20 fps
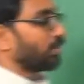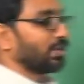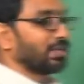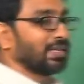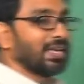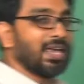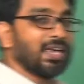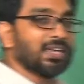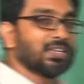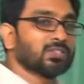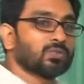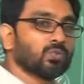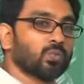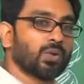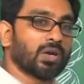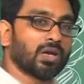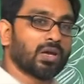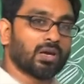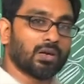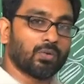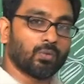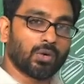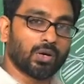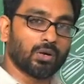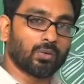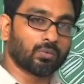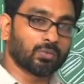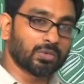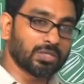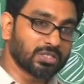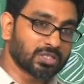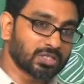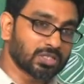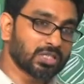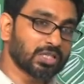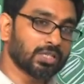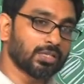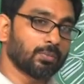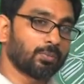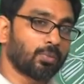the case where we are interested
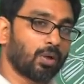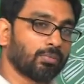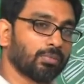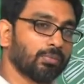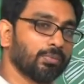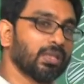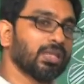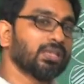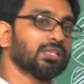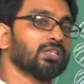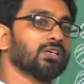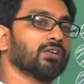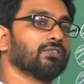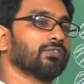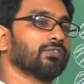in the probability of